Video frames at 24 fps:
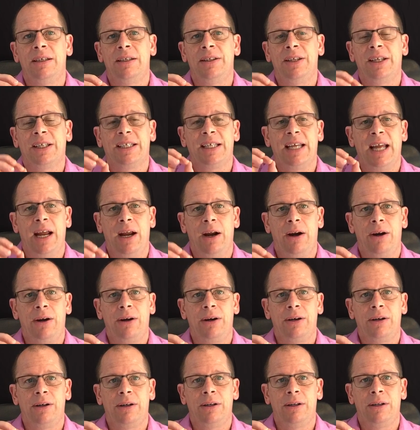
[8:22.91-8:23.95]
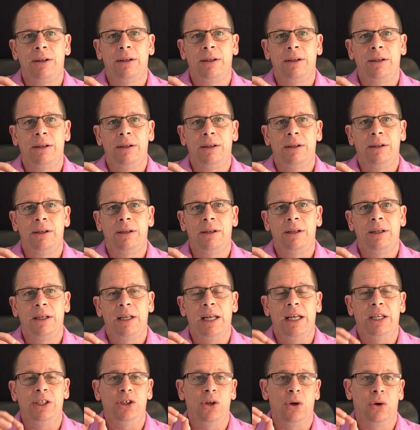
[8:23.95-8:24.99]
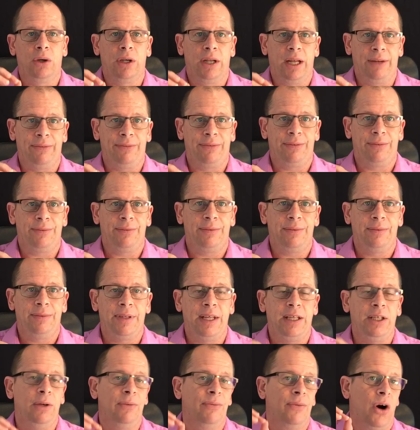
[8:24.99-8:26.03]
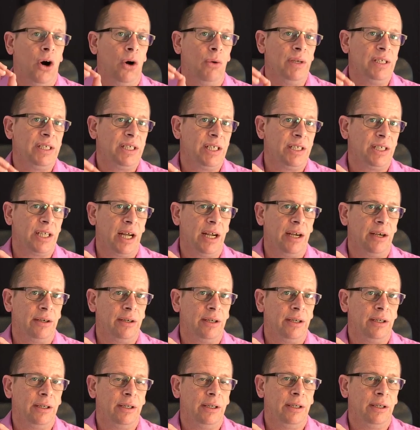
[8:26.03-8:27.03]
the care in your life that you've always desired